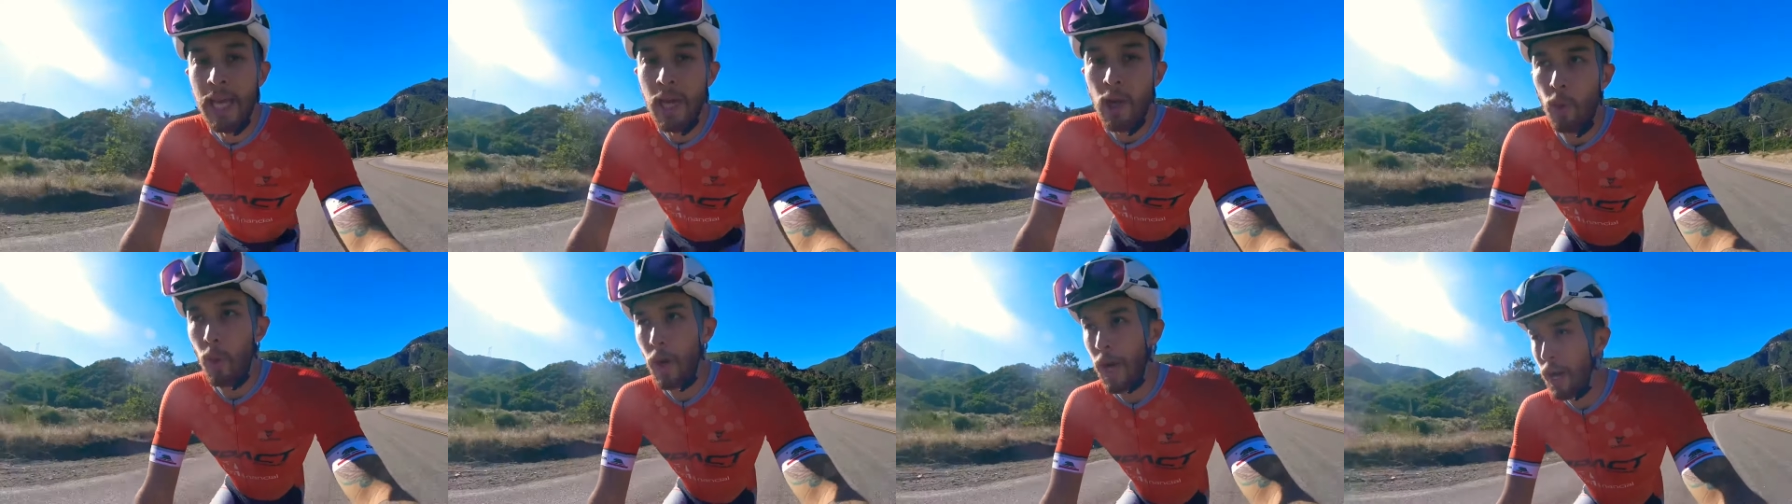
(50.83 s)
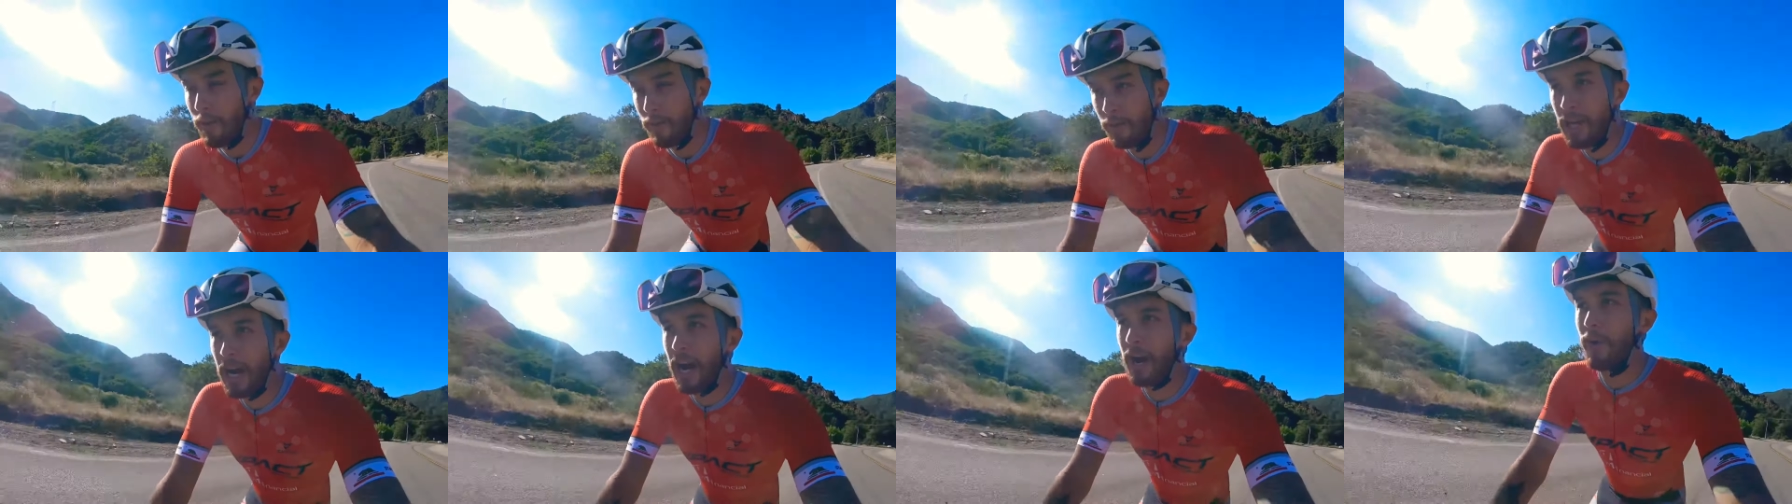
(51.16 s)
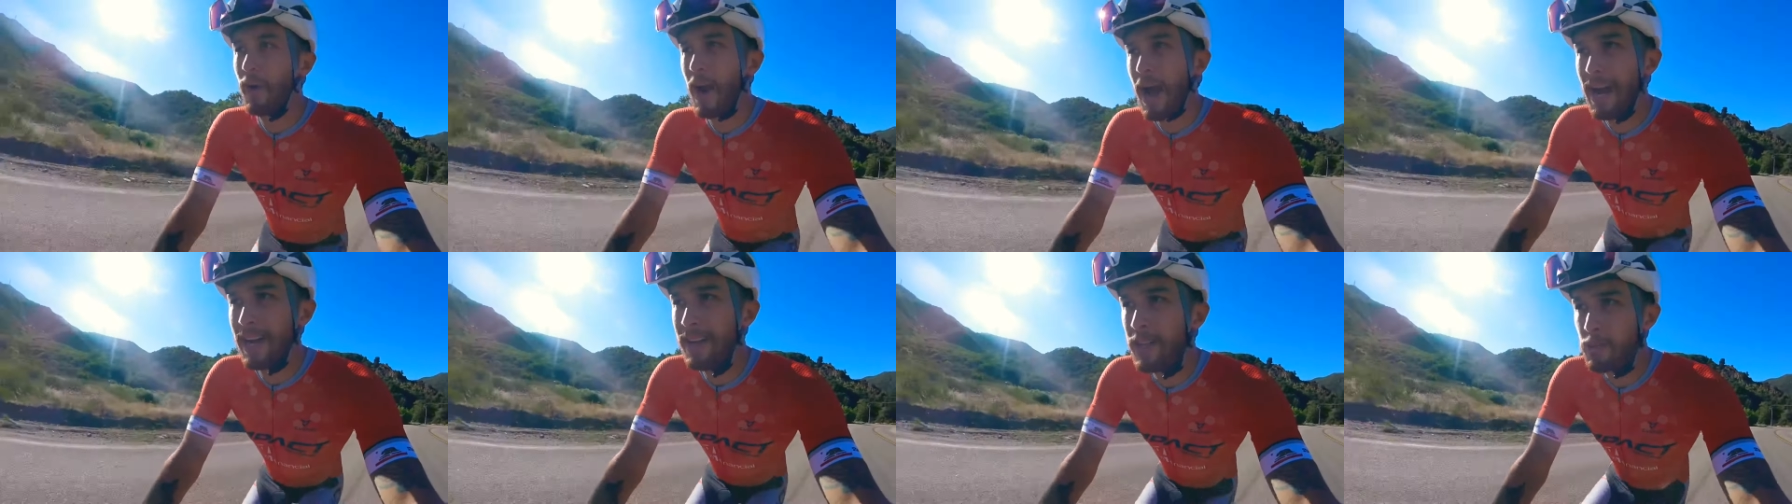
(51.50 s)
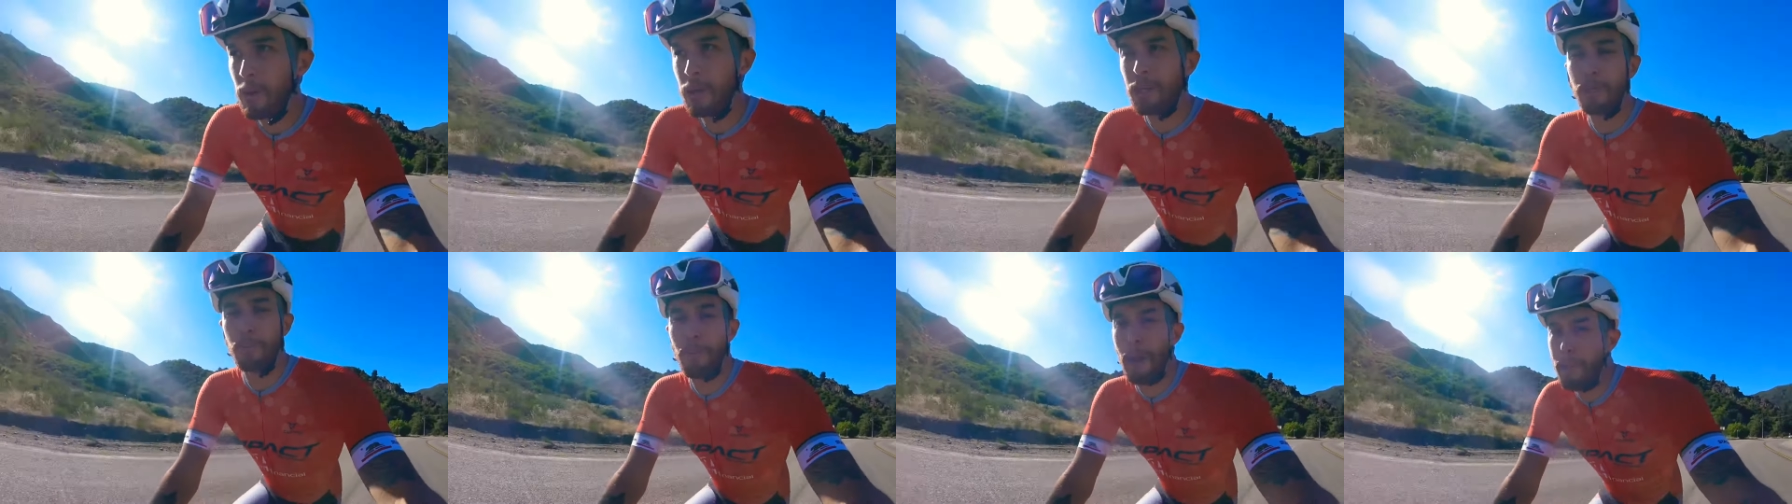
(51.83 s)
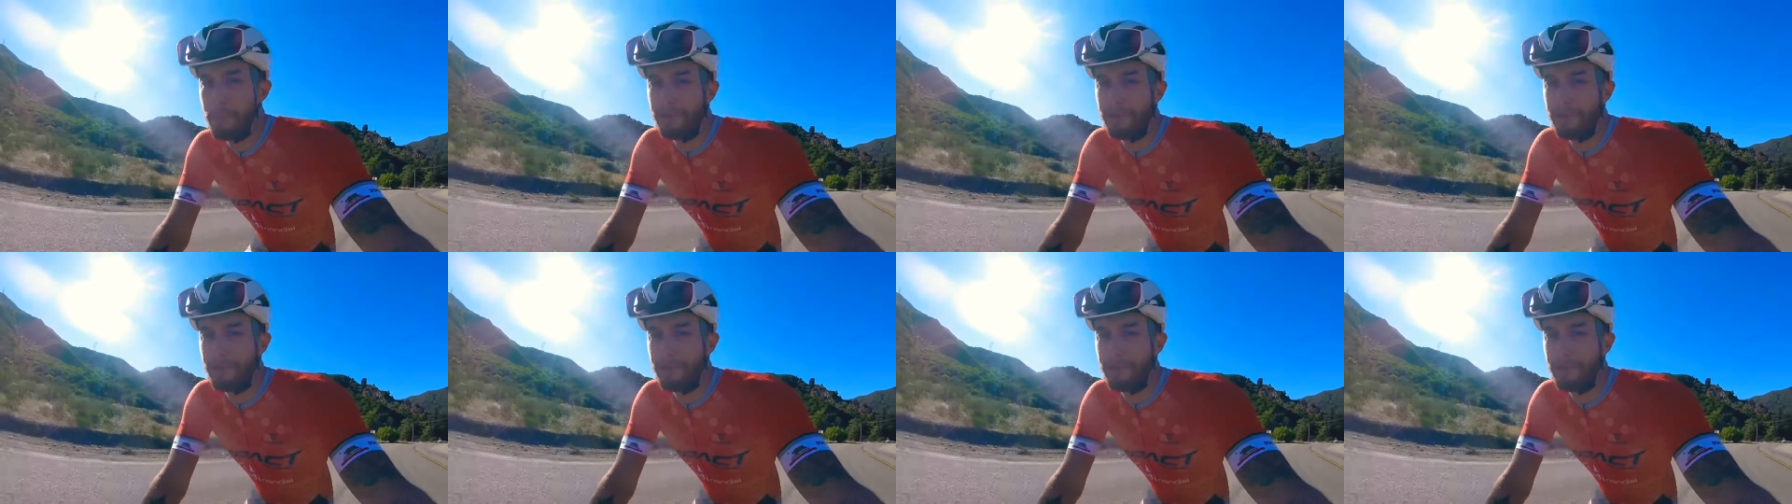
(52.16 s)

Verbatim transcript: whenever you're out riding, especially by